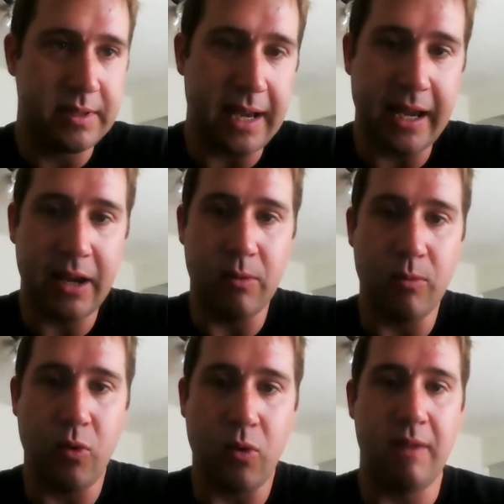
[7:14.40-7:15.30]
decade or
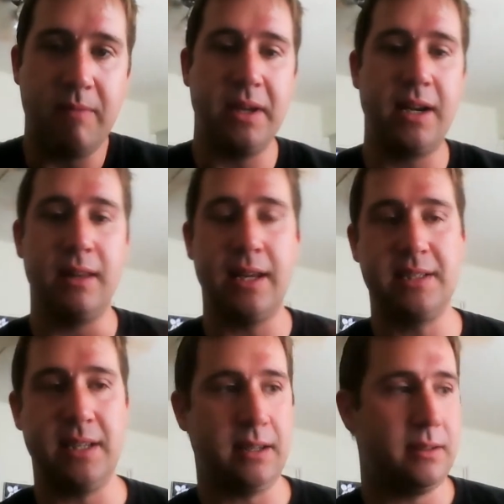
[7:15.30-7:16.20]
more, I've been
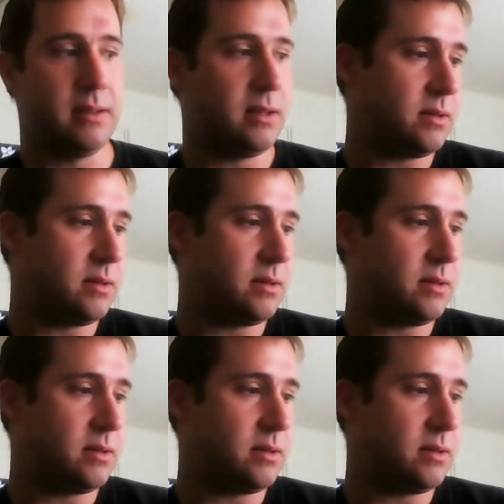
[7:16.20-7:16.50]
collecting